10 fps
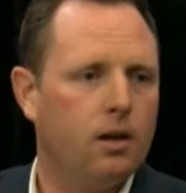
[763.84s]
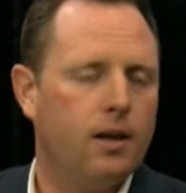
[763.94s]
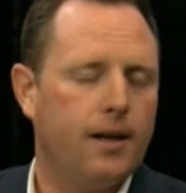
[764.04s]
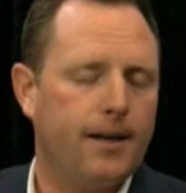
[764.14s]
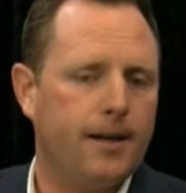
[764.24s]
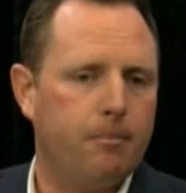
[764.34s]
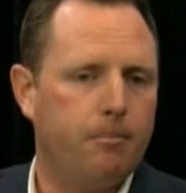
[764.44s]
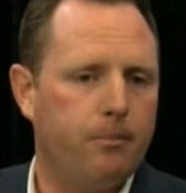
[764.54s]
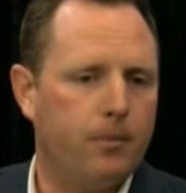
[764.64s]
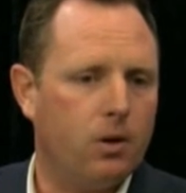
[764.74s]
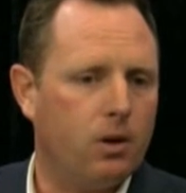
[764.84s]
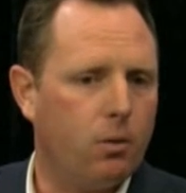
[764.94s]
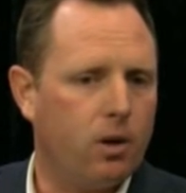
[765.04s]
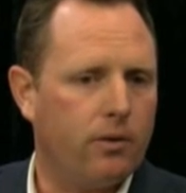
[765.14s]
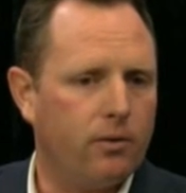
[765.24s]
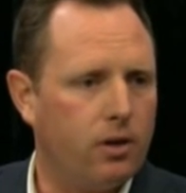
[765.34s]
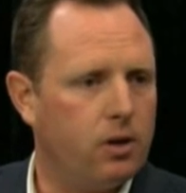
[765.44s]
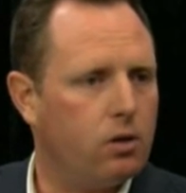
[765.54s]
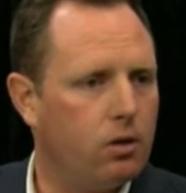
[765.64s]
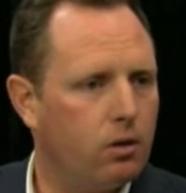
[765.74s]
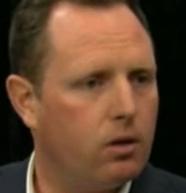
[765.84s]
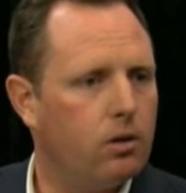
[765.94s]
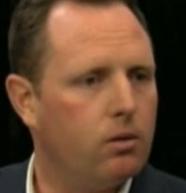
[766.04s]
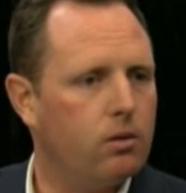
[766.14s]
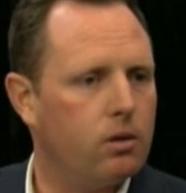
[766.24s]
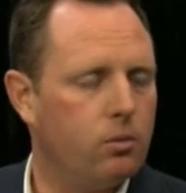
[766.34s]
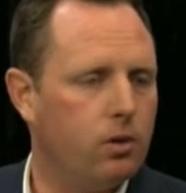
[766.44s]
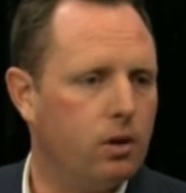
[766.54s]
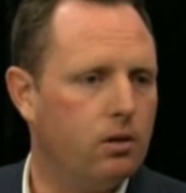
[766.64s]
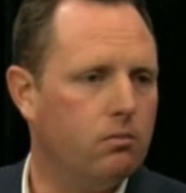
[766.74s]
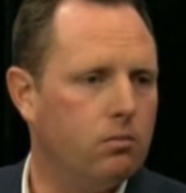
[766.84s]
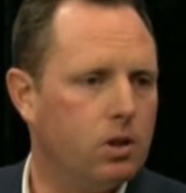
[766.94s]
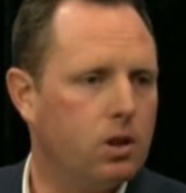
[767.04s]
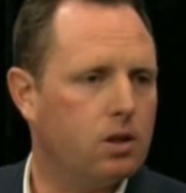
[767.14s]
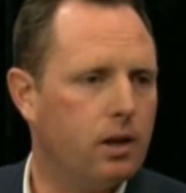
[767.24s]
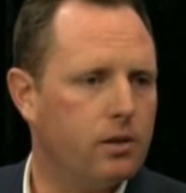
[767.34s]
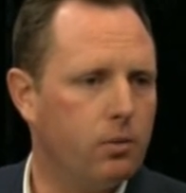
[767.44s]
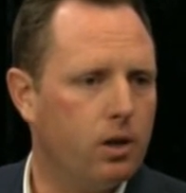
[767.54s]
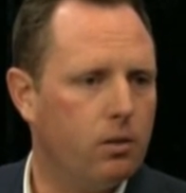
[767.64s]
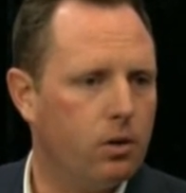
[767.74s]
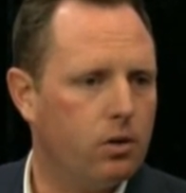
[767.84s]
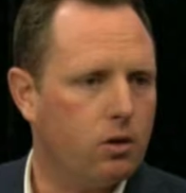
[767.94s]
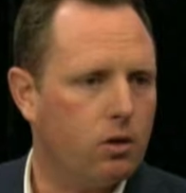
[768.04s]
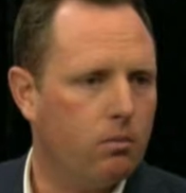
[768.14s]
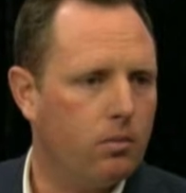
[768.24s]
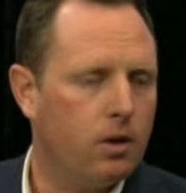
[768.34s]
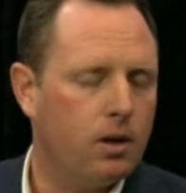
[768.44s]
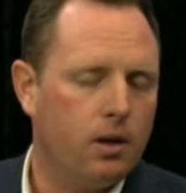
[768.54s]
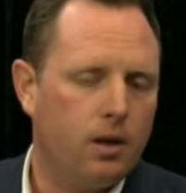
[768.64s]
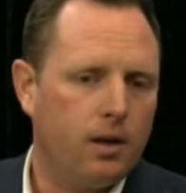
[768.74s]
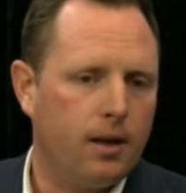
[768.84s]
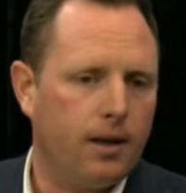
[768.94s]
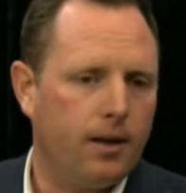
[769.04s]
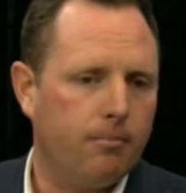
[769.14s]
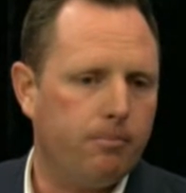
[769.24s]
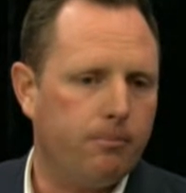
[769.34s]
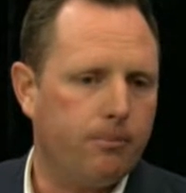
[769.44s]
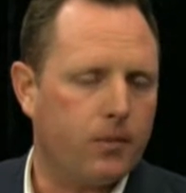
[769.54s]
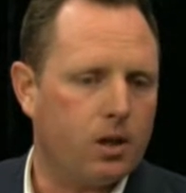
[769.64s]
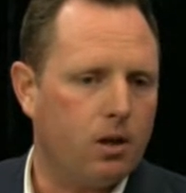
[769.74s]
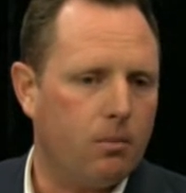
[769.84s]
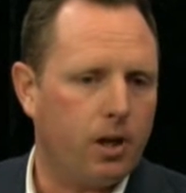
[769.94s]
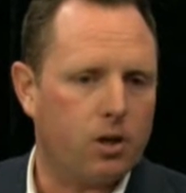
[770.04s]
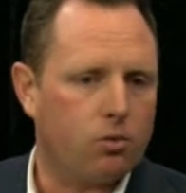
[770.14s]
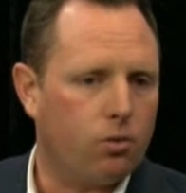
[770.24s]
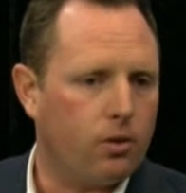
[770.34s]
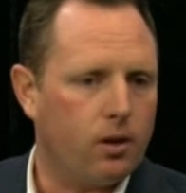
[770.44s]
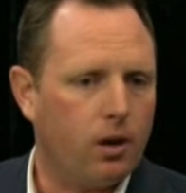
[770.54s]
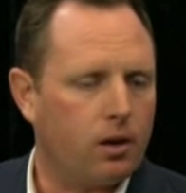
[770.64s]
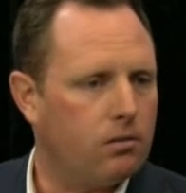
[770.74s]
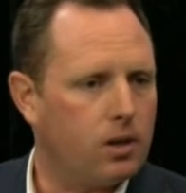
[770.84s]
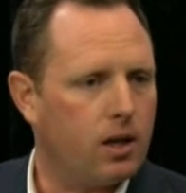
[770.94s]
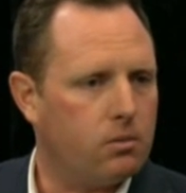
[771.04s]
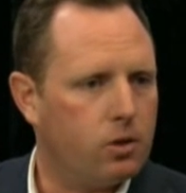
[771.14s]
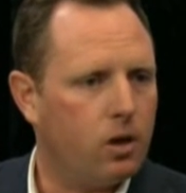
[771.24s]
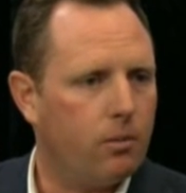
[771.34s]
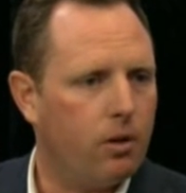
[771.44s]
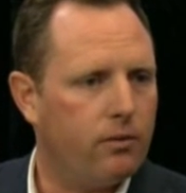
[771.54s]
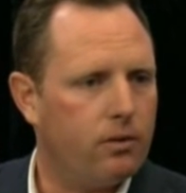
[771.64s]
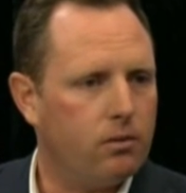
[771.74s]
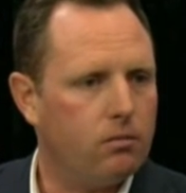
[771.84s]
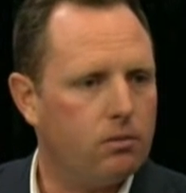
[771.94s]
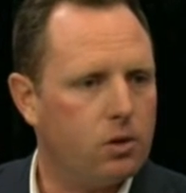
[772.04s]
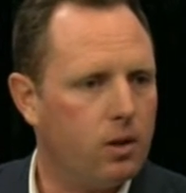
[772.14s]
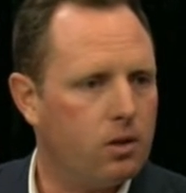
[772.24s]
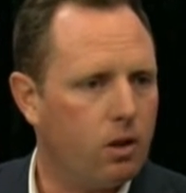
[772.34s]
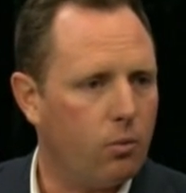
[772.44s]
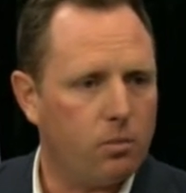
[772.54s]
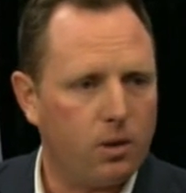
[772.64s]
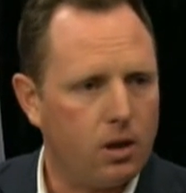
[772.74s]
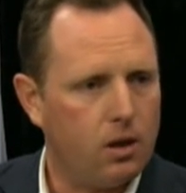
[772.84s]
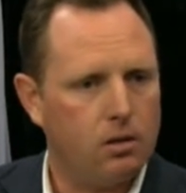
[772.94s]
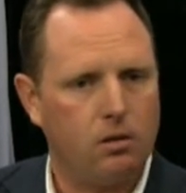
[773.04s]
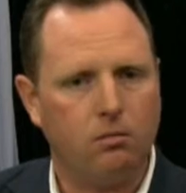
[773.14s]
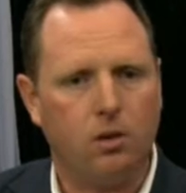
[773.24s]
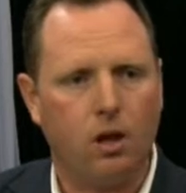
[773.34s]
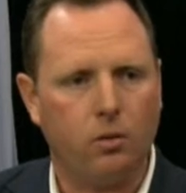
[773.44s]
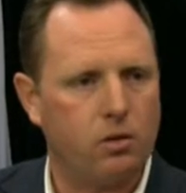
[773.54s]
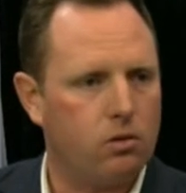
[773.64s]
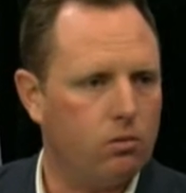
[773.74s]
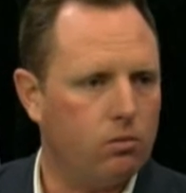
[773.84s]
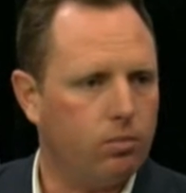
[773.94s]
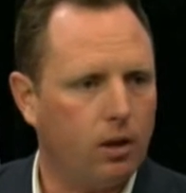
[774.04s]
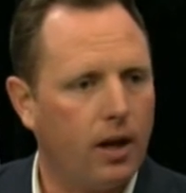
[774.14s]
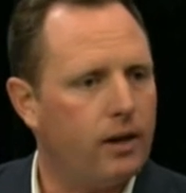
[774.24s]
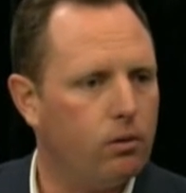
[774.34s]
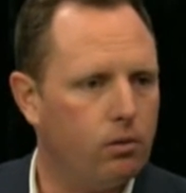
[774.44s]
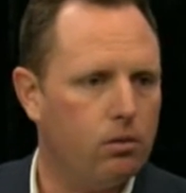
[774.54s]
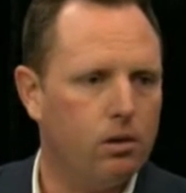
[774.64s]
Whether I have to finish early or because working 6 days a week in my job, I make sure that I can take some time off and spend time with my kids and go to a school play or